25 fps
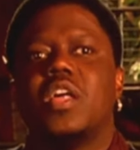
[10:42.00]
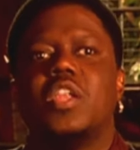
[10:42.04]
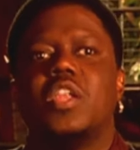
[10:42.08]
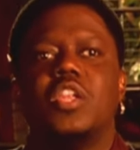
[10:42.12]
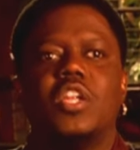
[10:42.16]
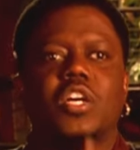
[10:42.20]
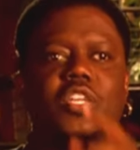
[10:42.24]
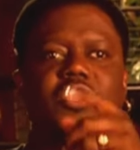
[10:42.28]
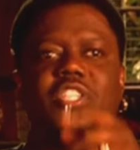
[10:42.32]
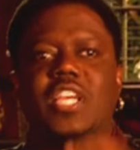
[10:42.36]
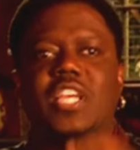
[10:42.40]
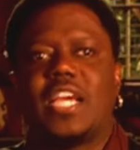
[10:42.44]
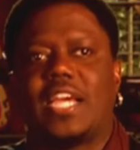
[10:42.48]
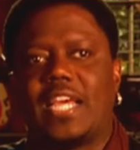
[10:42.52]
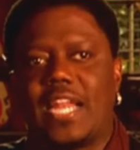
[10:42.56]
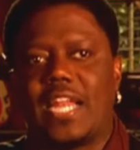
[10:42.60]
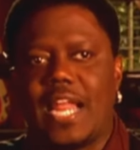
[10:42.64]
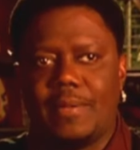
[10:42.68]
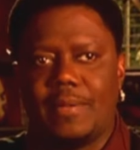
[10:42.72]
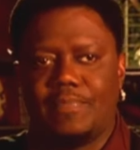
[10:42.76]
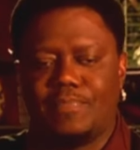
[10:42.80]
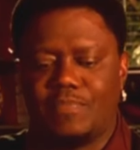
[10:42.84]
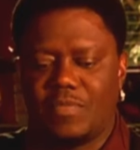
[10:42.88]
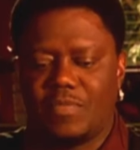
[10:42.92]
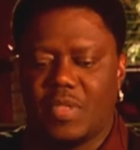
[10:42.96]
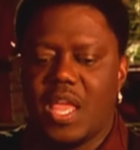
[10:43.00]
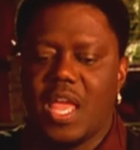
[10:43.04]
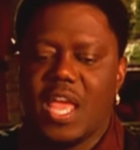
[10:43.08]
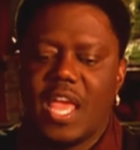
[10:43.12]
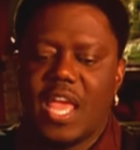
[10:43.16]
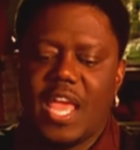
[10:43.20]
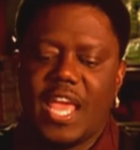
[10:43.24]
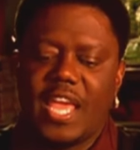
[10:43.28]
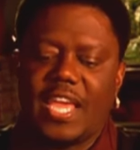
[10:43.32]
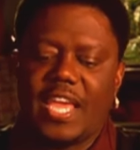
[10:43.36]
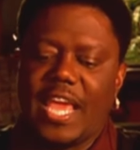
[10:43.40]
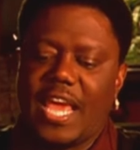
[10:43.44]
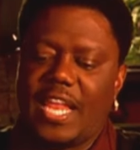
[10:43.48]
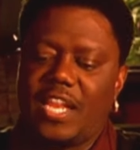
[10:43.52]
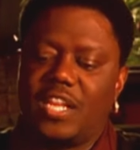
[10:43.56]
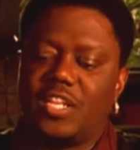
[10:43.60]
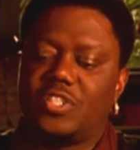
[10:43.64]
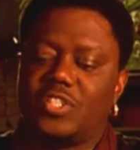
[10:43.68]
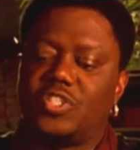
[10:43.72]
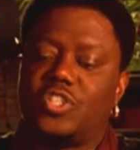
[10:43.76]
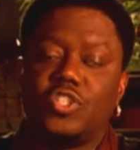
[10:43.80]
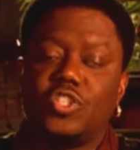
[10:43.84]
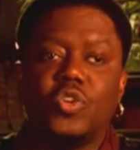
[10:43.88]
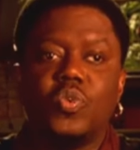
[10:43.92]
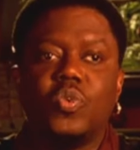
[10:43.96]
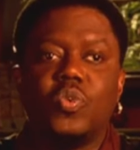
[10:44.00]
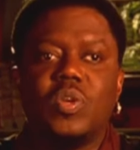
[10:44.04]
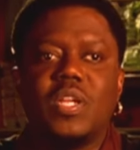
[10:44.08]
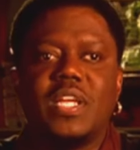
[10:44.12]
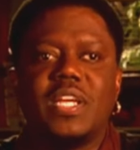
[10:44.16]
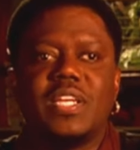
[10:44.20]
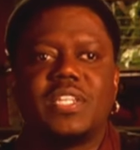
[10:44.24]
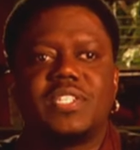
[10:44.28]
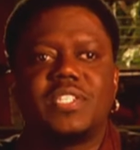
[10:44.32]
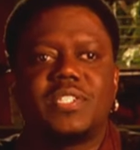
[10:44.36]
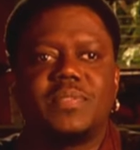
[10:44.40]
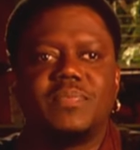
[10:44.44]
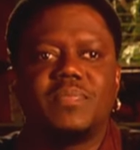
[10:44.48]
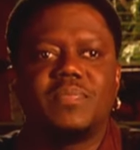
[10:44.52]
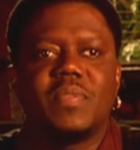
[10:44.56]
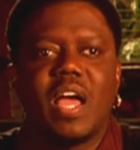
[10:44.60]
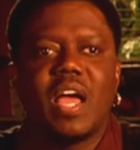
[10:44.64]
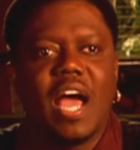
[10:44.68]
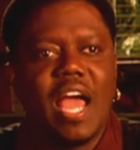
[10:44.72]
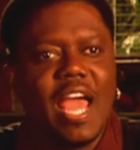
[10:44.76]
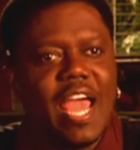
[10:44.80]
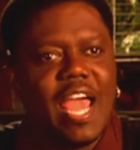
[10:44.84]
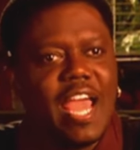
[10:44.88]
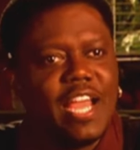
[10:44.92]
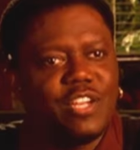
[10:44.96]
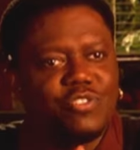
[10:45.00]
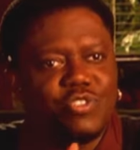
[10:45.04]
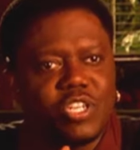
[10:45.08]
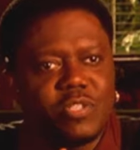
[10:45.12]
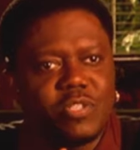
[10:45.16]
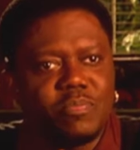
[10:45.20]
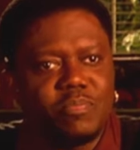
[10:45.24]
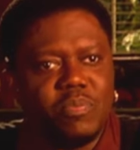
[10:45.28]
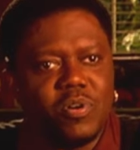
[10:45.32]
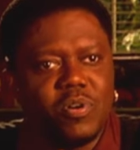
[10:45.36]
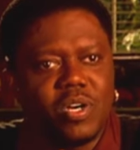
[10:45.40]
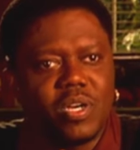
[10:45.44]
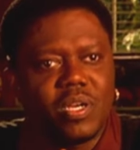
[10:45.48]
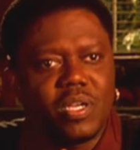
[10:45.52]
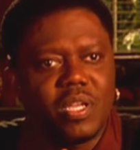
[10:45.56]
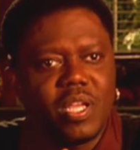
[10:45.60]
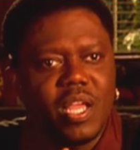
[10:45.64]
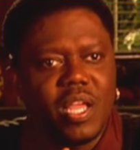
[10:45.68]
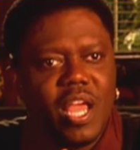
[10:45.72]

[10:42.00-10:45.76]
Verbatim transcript: Look, check it out. It got a to-do list, an address book,